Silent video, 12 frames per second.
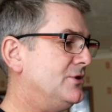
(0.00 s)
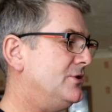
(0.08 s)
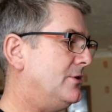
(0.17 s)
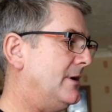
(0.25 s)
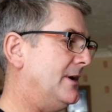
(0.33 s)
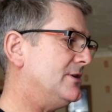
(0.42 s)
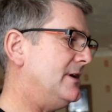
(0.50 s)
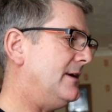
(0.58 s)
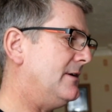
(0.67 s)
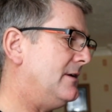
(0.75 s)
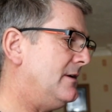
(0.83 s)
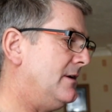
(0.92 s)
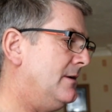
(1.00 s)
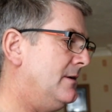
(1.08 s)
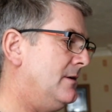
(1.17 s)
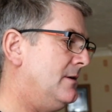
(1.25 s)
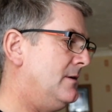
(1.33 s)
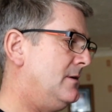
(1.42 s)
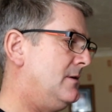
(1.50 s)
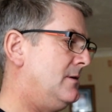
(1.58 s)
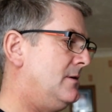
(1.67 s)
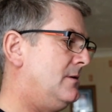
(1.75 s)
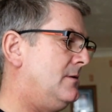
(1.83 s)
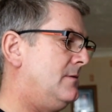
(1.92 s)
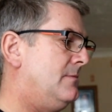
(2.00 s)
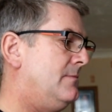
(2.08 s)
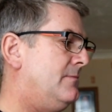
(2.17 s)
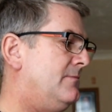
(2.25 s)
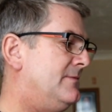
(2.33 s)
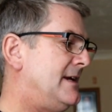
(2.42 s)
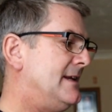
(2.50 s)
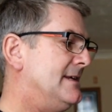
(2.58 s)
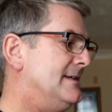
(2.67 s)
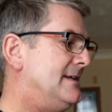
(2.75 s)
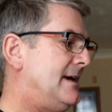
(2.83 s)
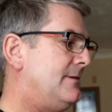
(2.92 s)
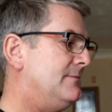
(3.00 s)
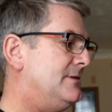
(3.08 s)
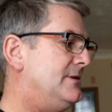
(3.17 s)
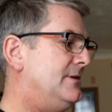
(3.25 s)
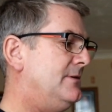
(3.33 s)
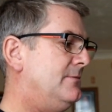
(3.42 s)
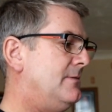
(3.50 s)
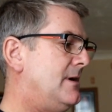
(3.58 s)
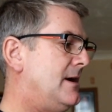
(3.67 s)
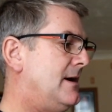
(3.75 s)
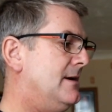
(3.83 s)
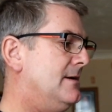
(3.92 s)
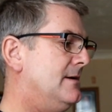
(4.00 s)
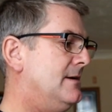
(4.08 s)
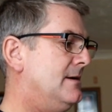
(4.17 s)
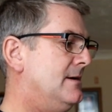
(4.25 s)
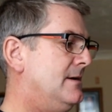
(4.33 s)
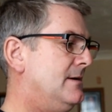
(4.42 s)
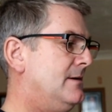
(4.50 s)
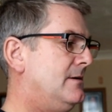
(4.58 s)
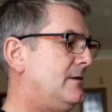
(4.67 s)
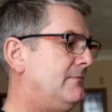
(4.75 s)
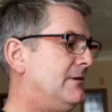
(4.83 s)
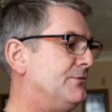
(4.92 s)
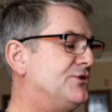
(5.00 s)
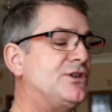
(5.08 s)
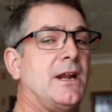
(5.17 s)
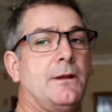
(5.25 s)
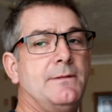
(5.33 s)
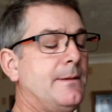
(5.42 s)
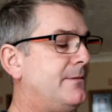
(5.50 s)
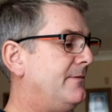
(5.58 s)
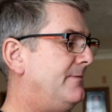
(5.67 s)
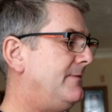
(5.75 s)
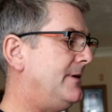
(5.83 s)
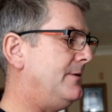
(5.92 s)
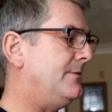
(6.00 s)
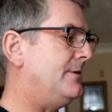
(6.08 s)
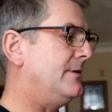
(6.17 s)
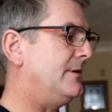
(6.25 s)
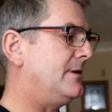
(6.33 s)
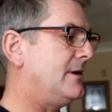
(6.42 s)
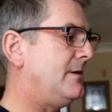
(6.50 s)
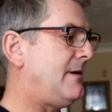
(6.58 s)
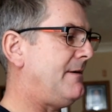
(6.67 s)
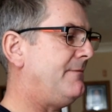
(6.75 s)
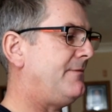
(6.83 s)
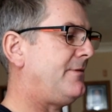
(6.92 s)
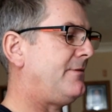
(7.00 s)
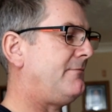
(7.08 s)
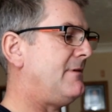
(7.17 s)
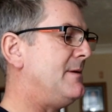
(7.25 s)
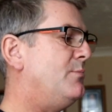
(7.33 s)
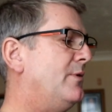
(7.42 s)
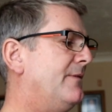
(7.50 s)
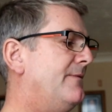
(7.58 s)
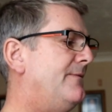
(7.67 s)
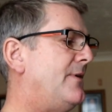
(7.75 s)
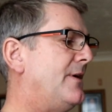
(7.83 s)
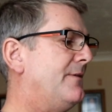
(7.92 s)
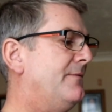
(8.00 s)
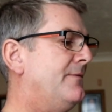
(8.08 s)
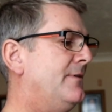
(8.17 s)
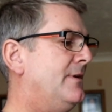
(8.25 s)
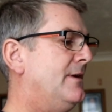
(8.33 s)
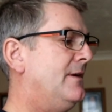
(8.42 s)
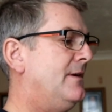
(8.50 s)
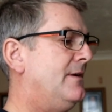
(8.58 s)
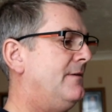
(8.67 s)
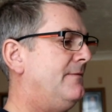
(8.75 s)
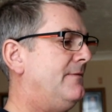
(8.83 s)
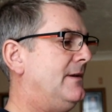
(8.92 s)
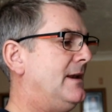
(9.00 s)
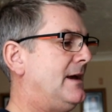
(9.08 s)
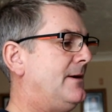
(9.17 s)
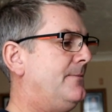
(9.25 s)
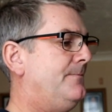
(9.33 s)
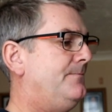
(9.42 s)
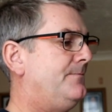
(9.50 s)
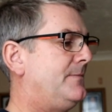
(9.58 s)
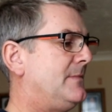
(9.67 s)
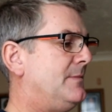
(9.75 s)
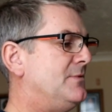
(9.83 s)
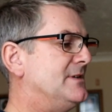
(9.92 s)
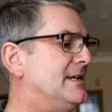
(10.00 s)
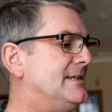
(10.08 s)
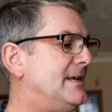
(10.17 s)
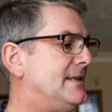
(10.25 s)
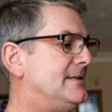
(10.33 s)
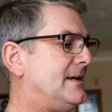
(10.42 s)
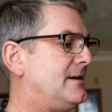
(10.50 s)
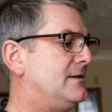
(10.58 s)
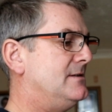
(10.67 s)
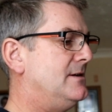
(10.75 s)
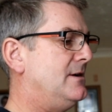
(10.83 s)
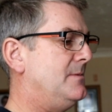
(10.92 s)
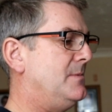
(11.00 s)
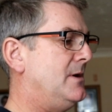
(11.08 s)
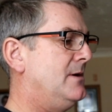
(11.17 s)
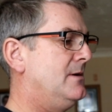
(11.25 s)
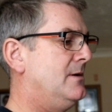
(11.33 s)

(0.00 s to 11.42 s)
shot actually. I'm going to take this down to uh, a real shallow depth of field. I'm going to go F three point five for now. I'm using the ten second timer.